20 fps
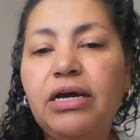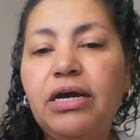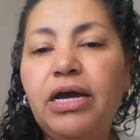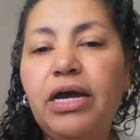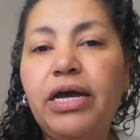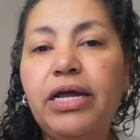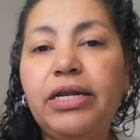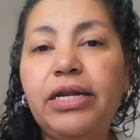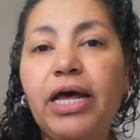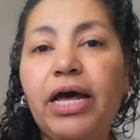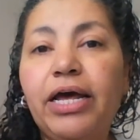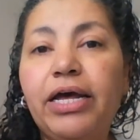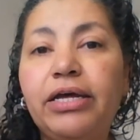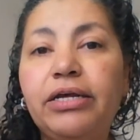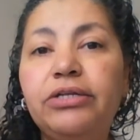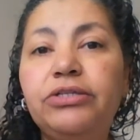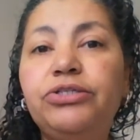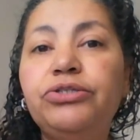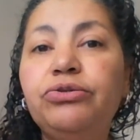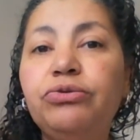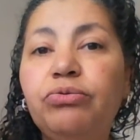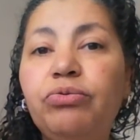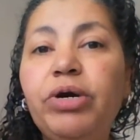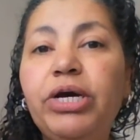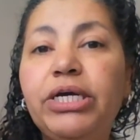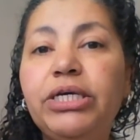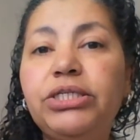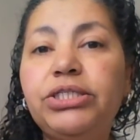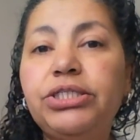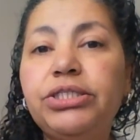And I do
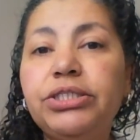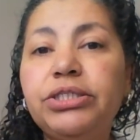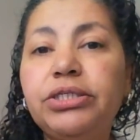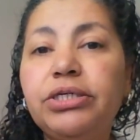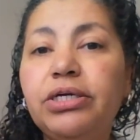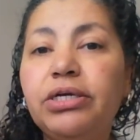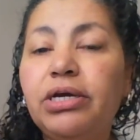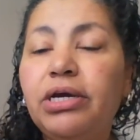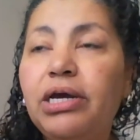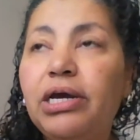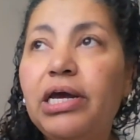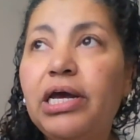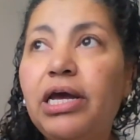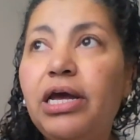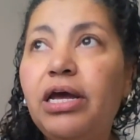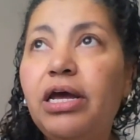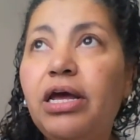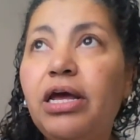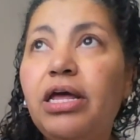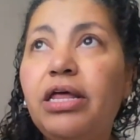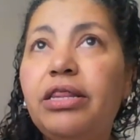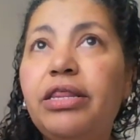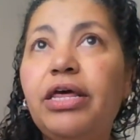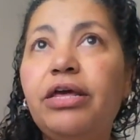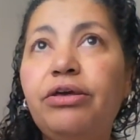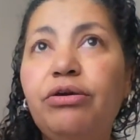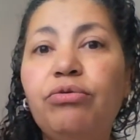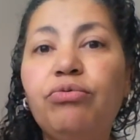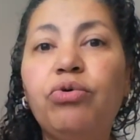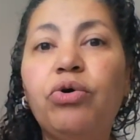wish that
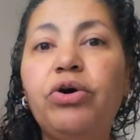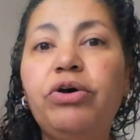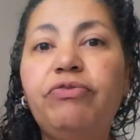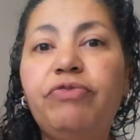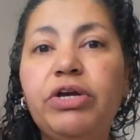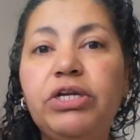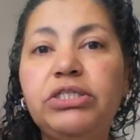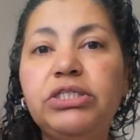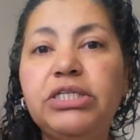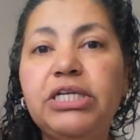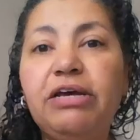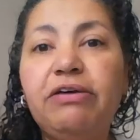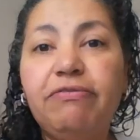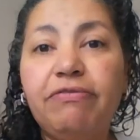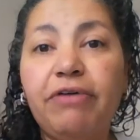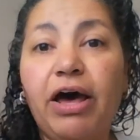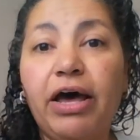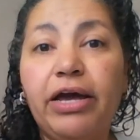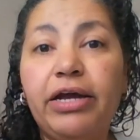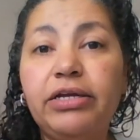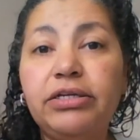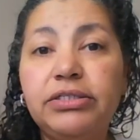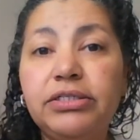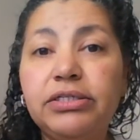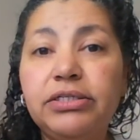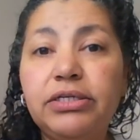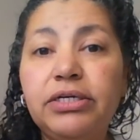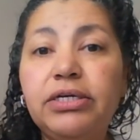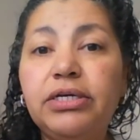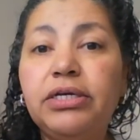you will eventually find
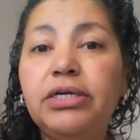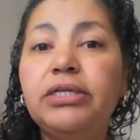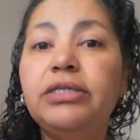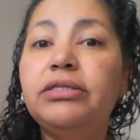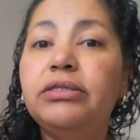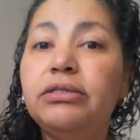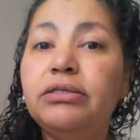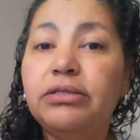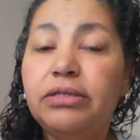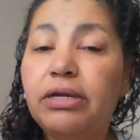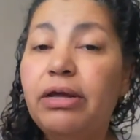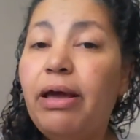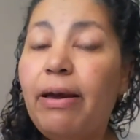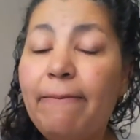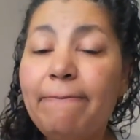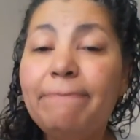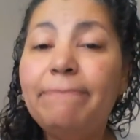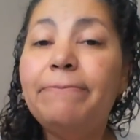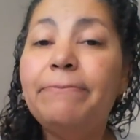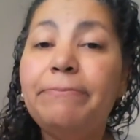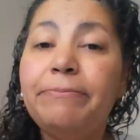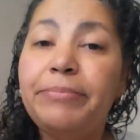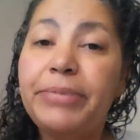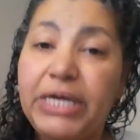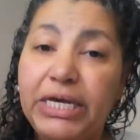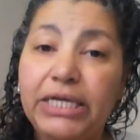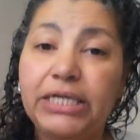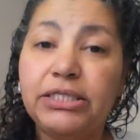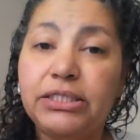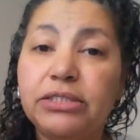
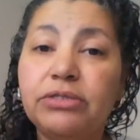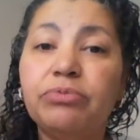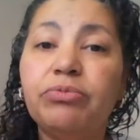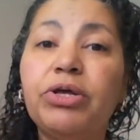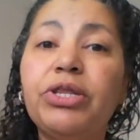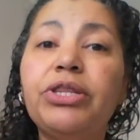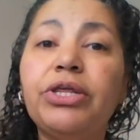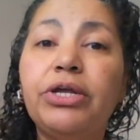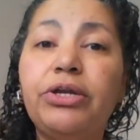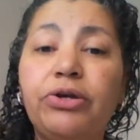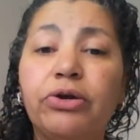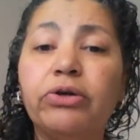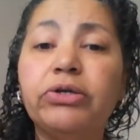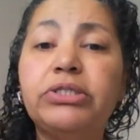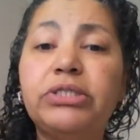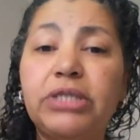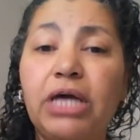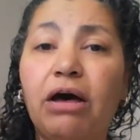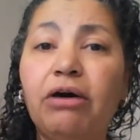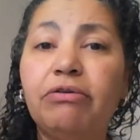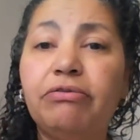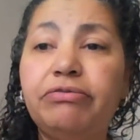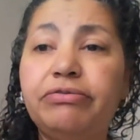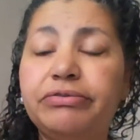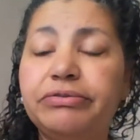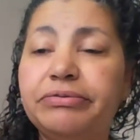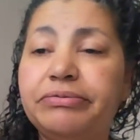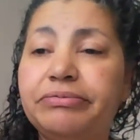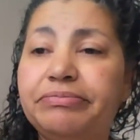peace within yourself.